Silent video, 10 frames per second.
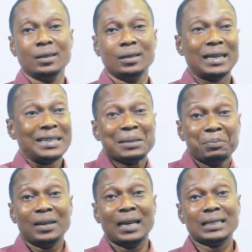It's as
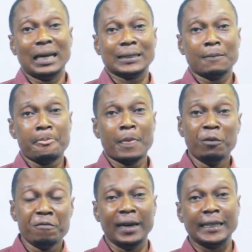simple as that.
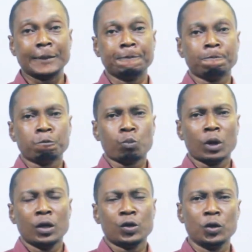Movement.
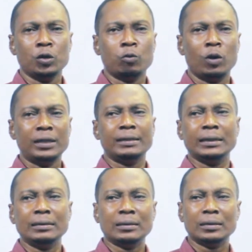So you're
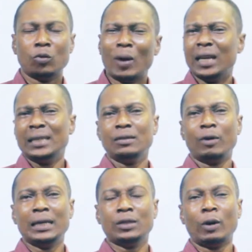wondering, why
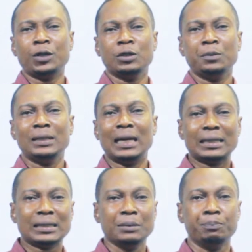should it be that
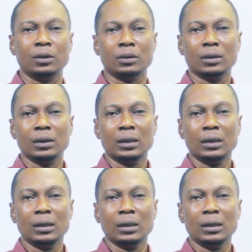simple?